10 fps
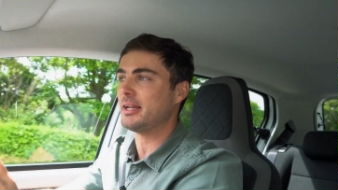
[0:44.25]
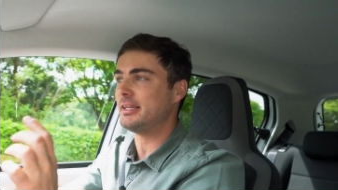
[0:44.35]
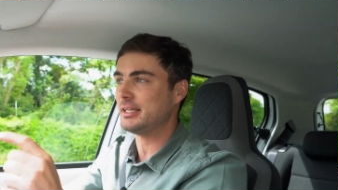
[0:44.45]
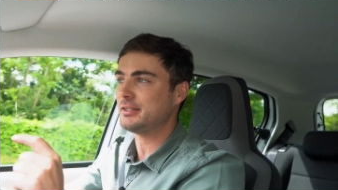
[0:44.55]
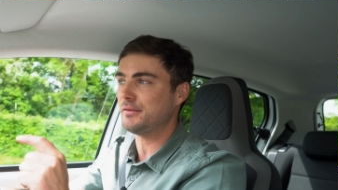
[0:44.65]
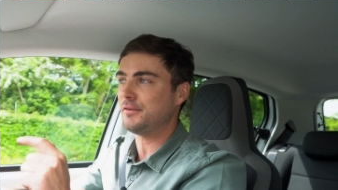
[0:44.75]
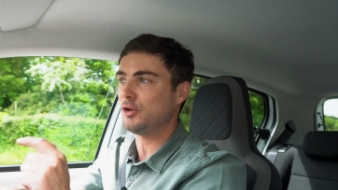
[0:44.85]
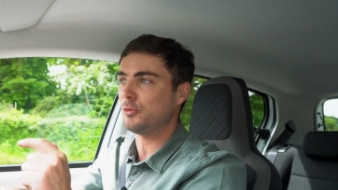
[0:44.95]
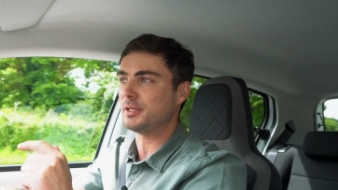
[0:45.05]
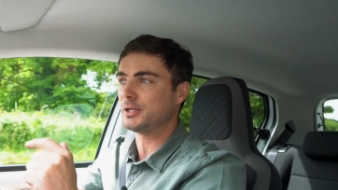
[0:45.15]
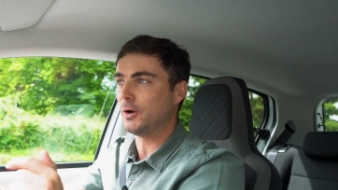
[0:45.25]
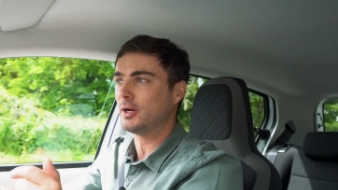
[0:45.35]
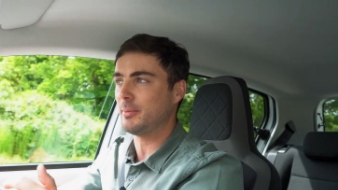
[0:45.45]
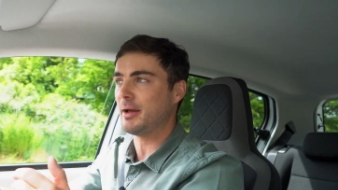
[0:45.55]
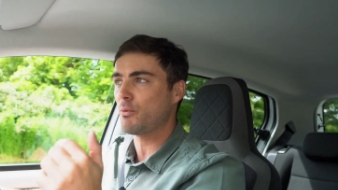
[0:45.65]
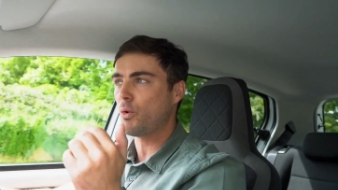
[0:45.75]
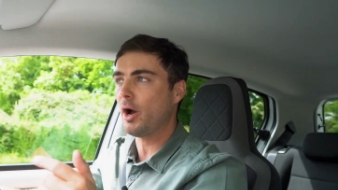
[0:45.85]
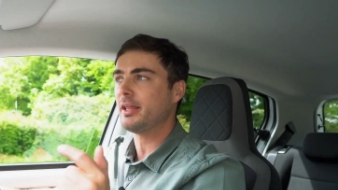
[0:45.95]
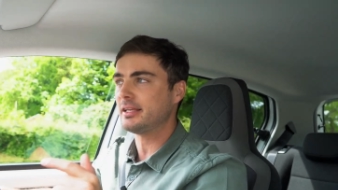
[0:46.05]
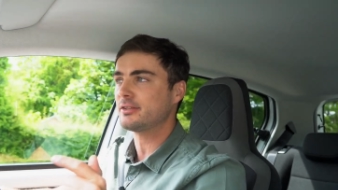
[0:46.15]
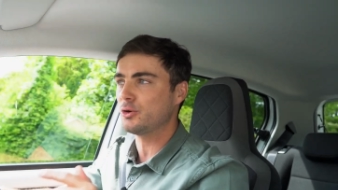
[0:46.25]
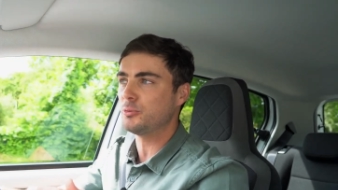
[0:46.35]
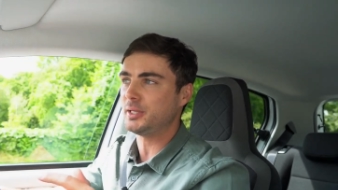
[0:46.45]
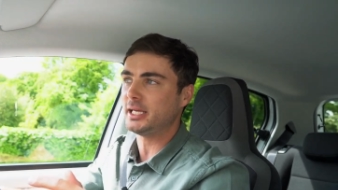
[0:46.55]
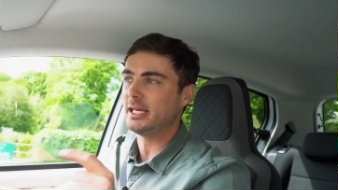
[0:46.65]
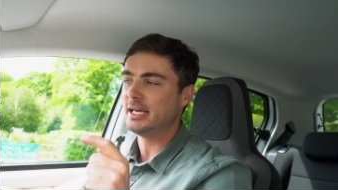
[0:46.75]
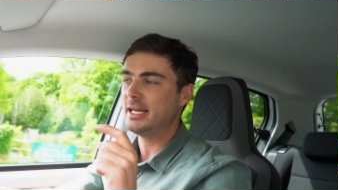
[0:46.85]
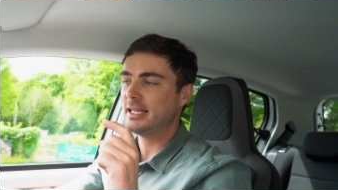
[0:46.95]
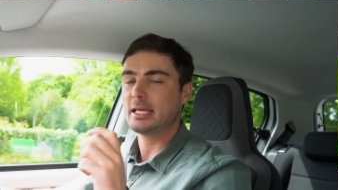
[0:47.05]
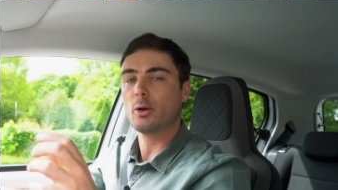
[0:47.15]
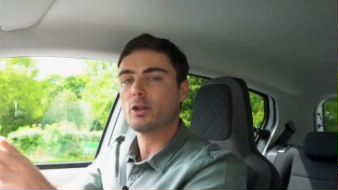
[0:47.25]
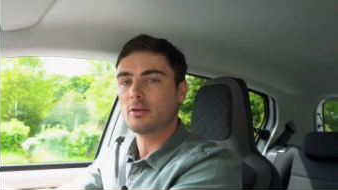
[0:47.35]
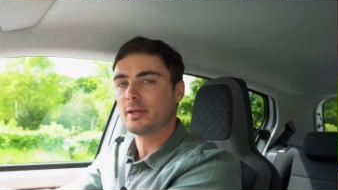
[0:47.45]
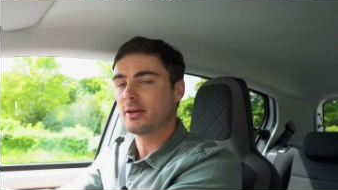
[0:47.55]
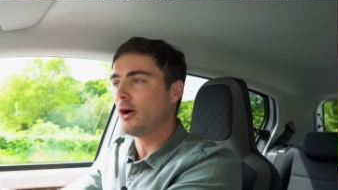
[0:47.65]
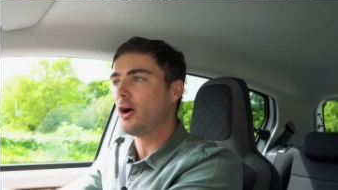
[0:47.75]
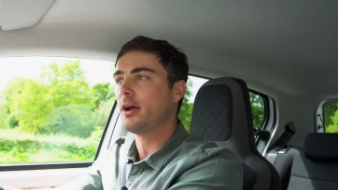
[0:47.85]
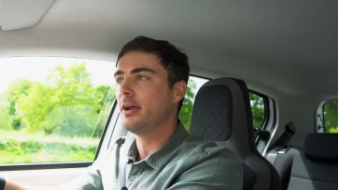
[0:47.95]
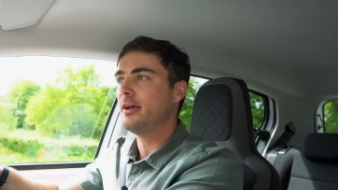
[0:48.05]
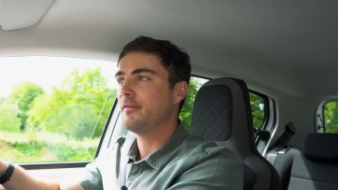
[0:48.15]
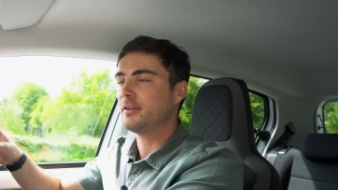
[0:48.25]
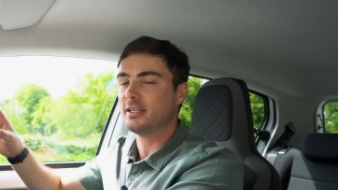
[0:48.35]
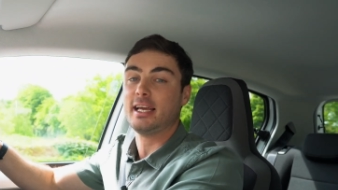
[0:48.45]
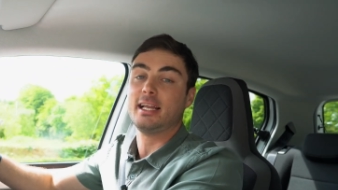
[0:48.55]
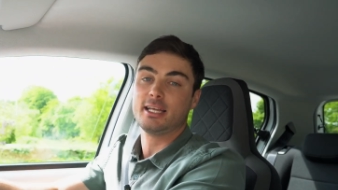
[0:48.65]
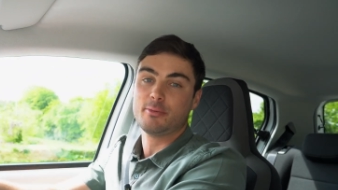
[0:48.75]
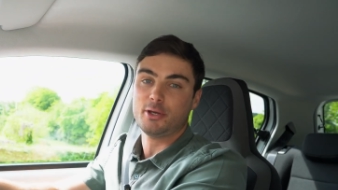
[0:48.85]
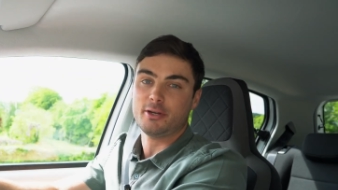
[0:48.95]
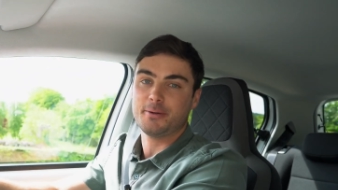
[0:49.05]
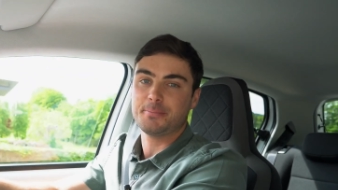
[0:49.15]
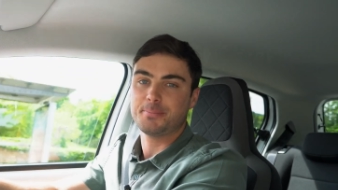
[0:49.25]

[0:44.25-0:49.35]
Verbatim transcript: And in this review, we'll be talking about why this could be the ultimate car for the daily commuter.